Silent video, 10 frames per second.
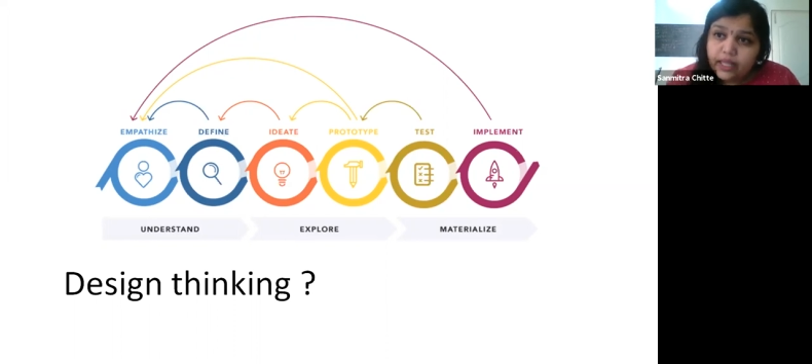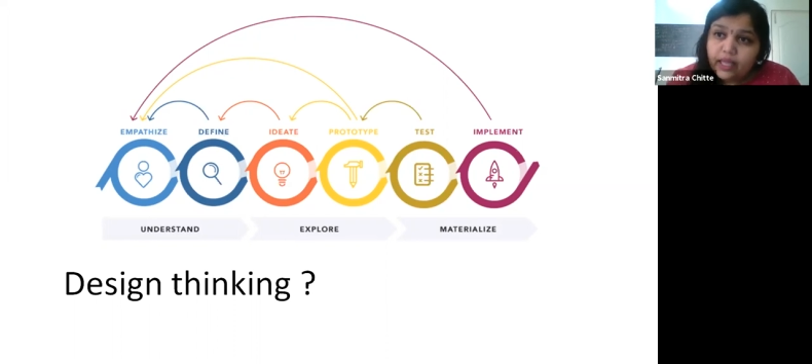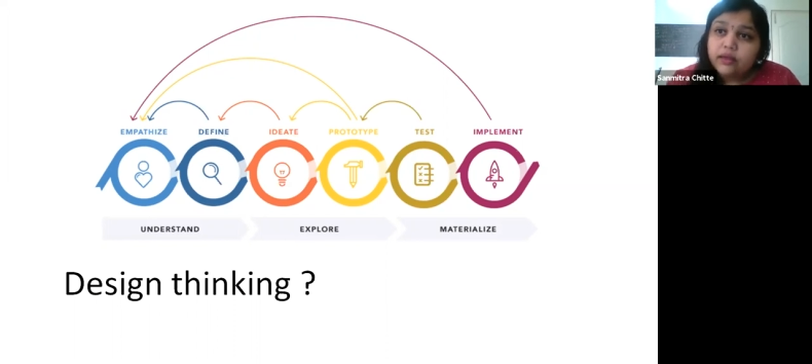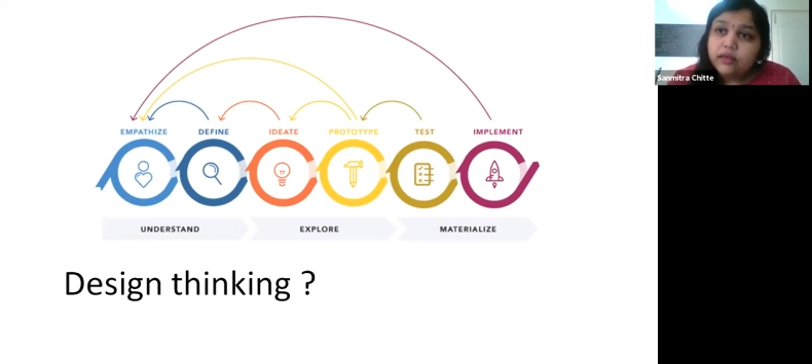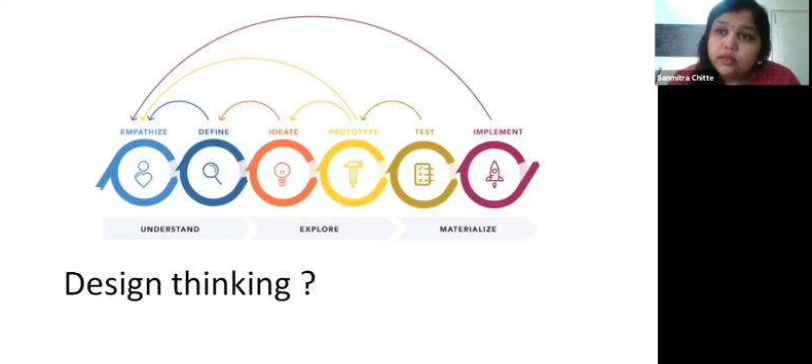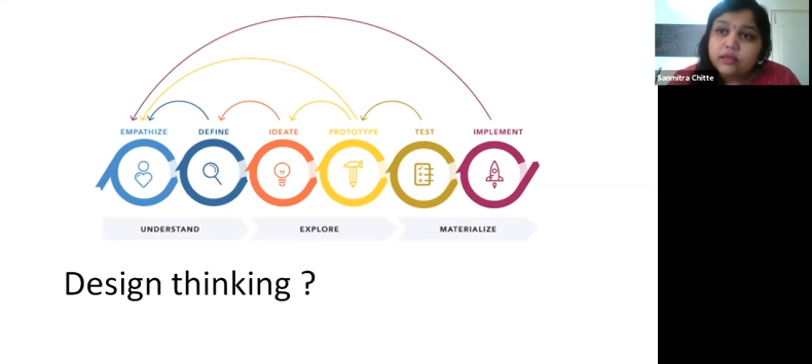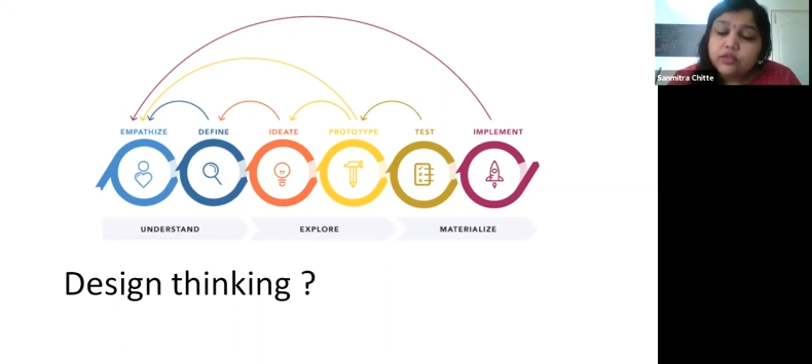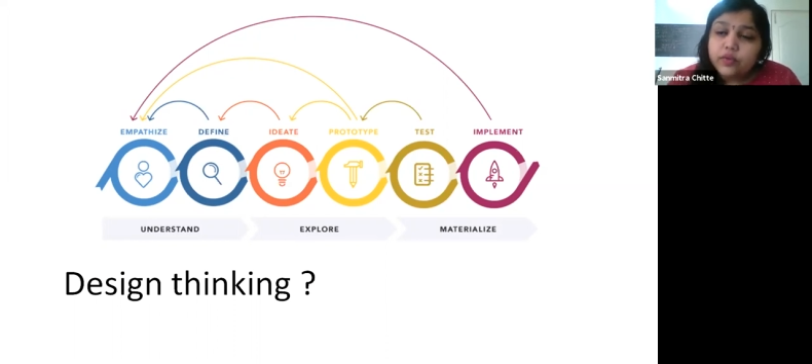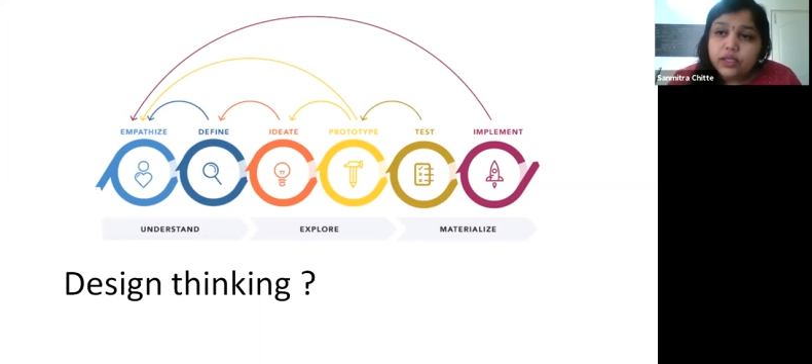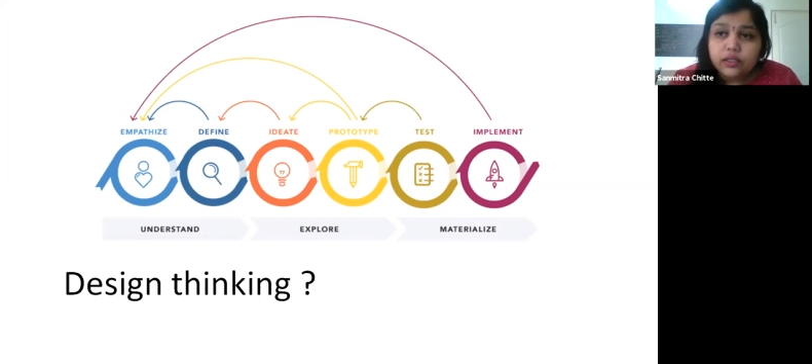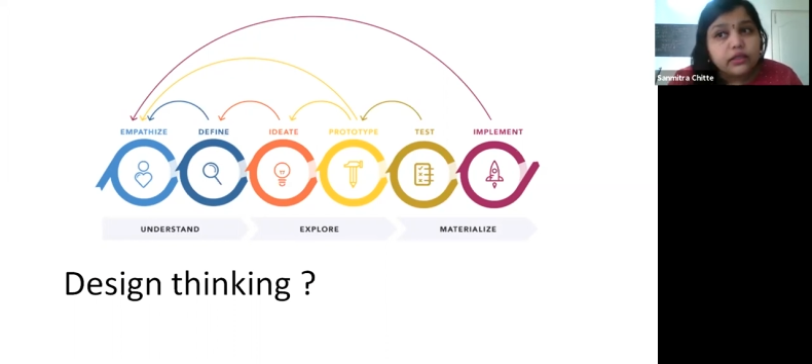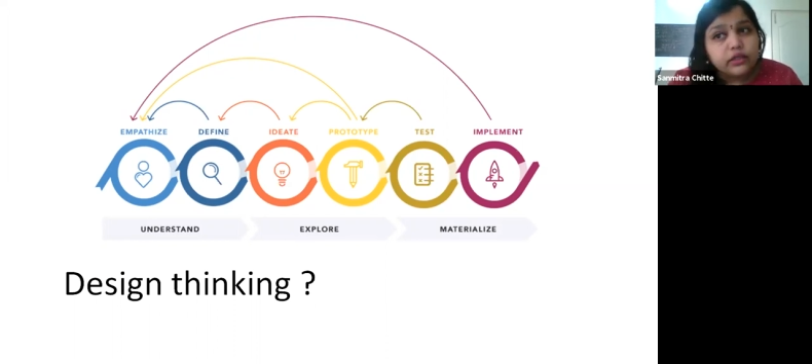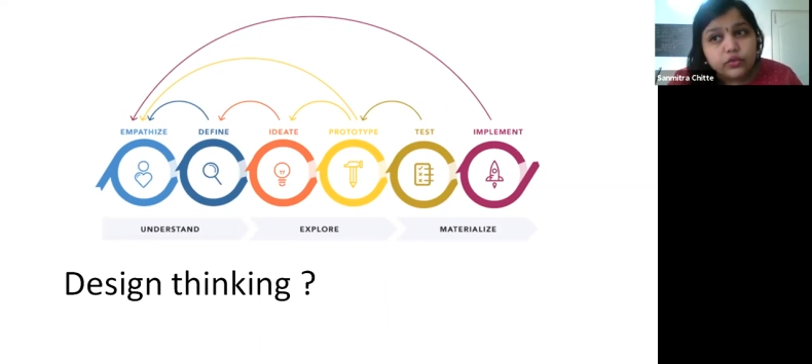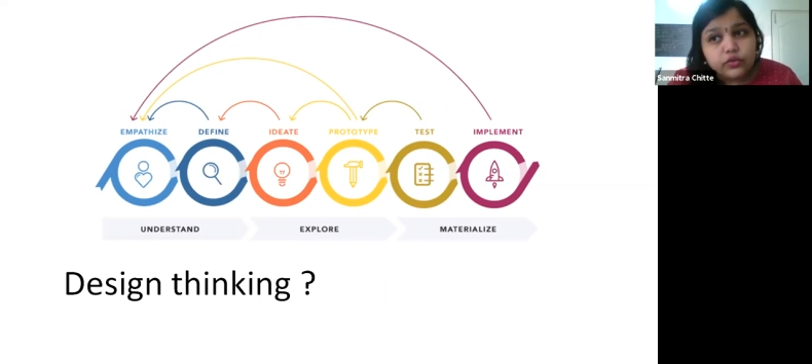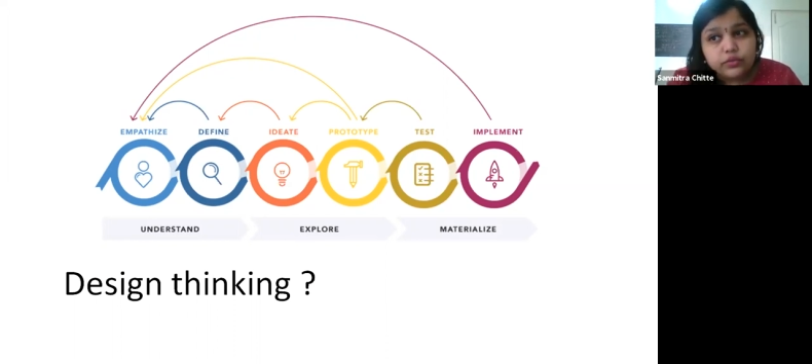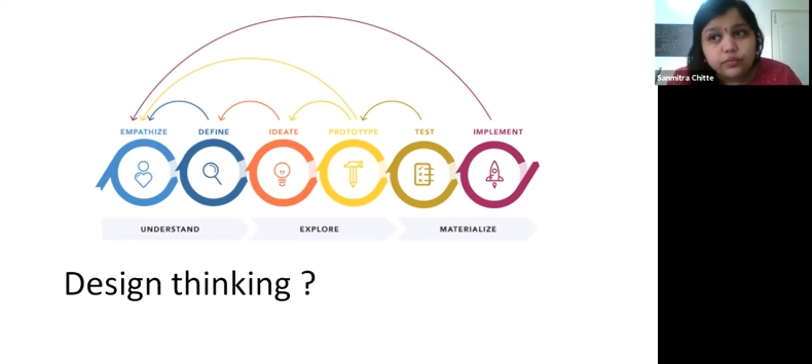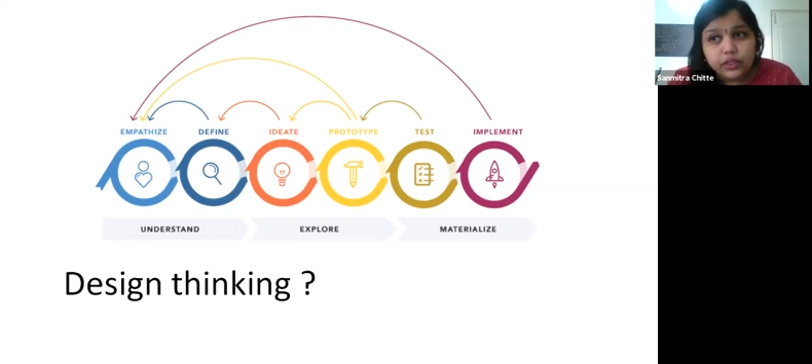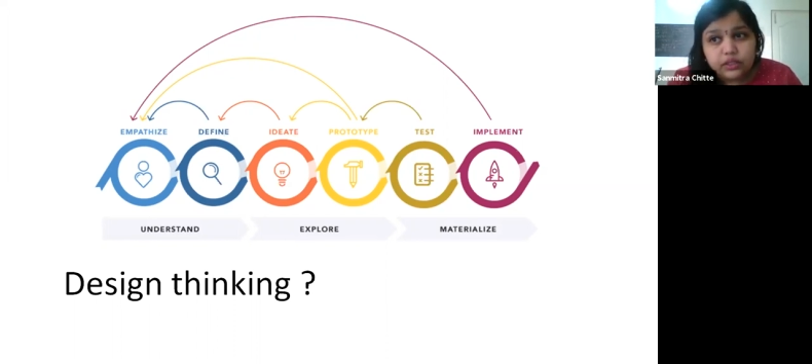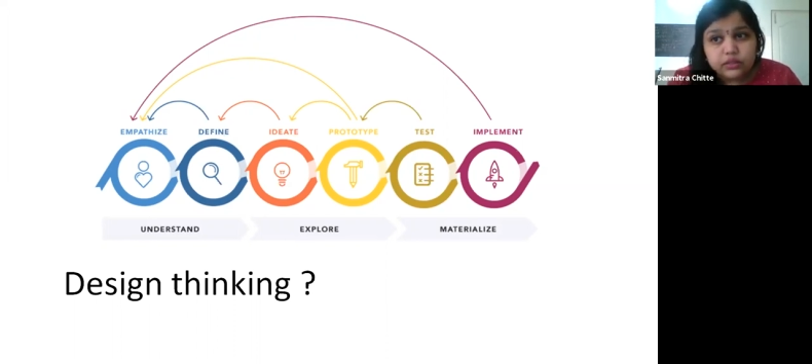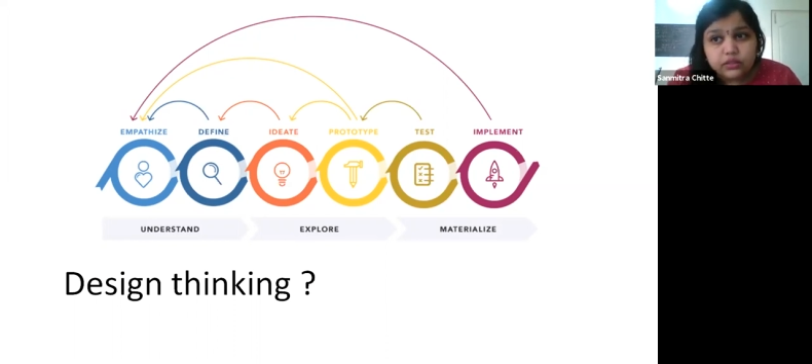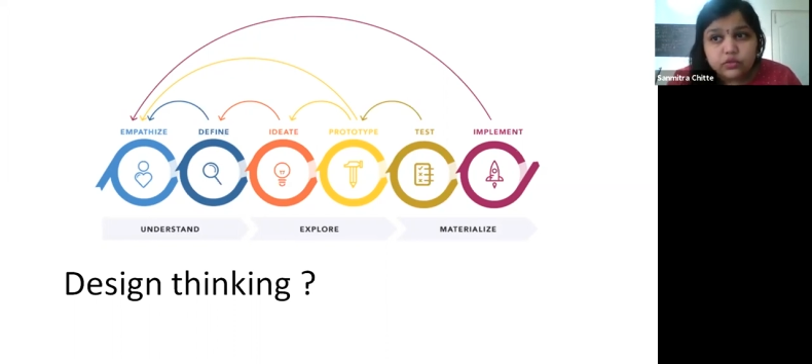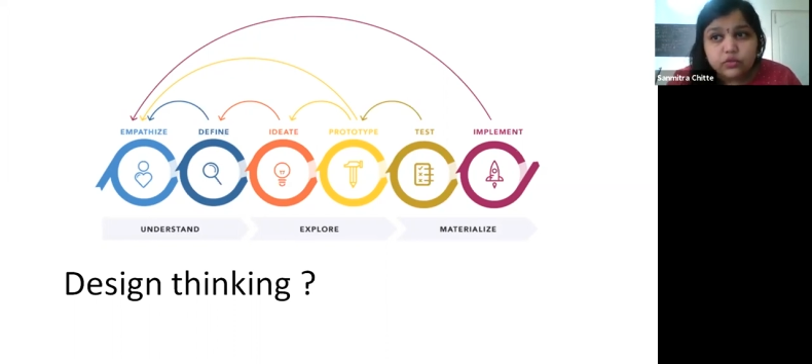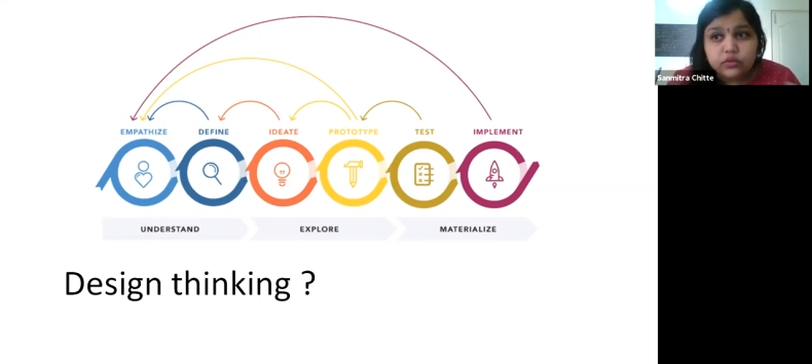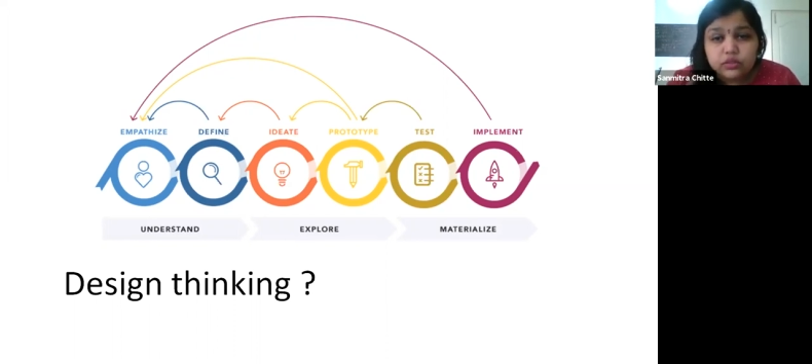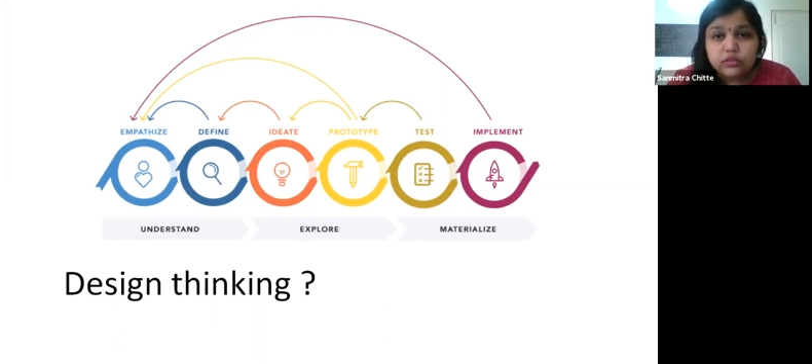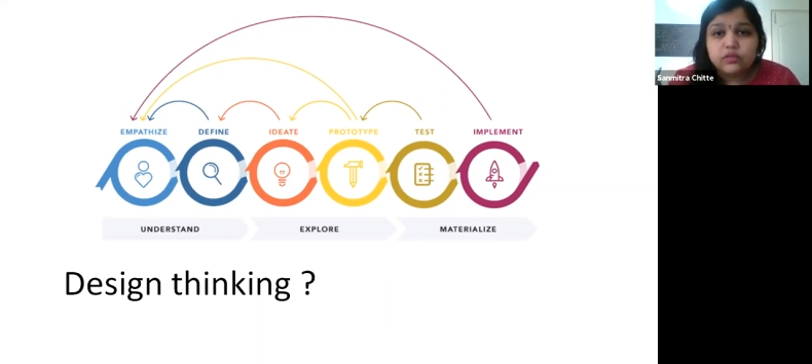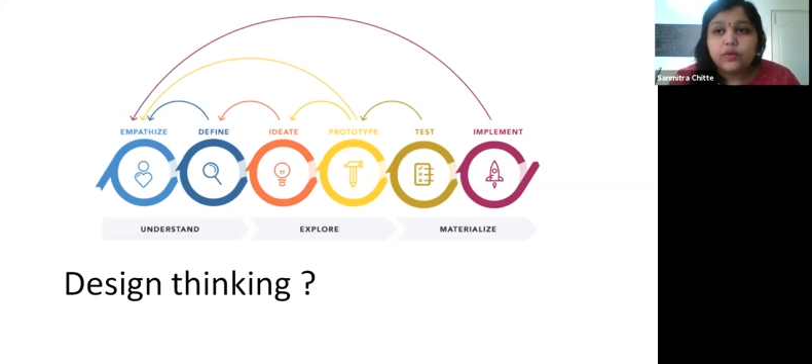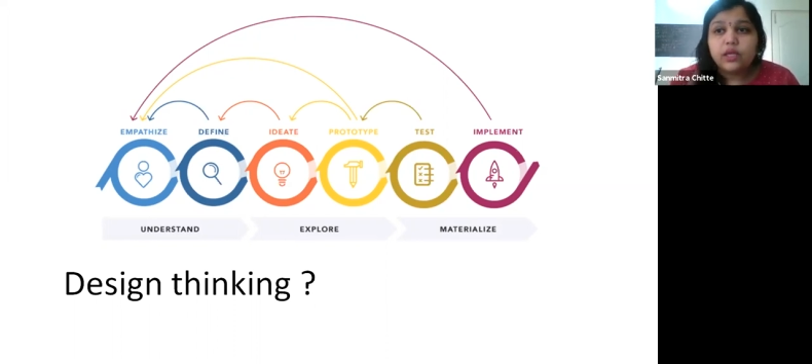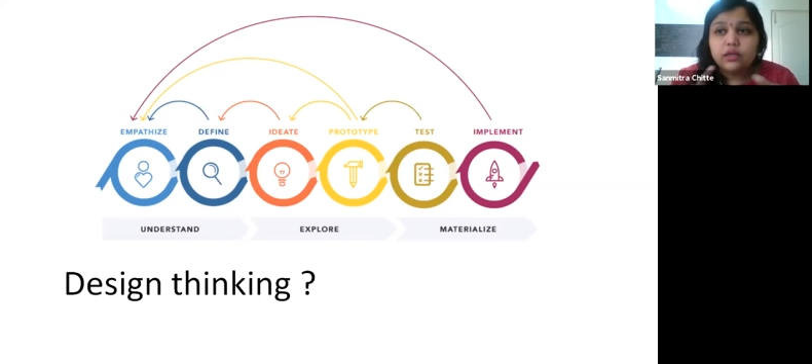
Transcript: And here is where the intuition plays in. So this is where